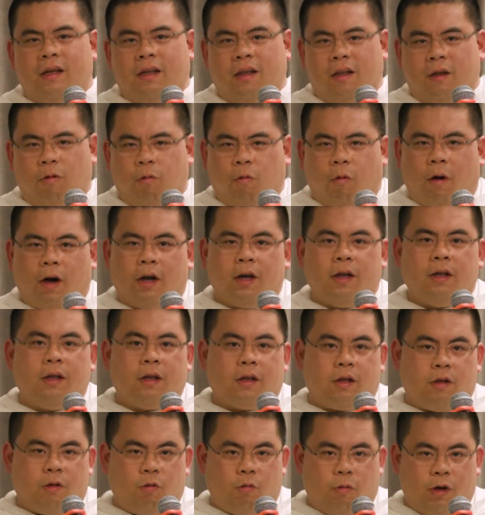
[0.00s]
the one
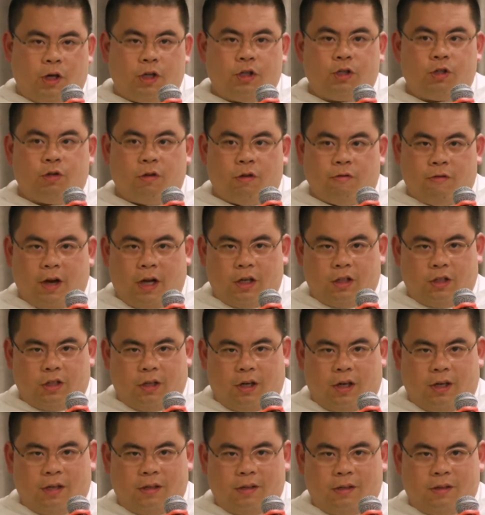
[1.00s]
that you wish to
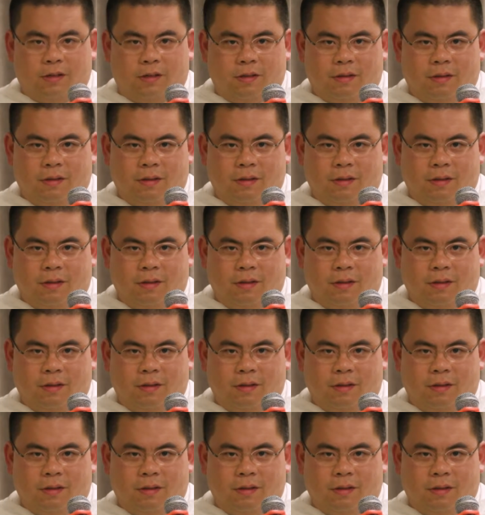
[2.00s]
evangelize,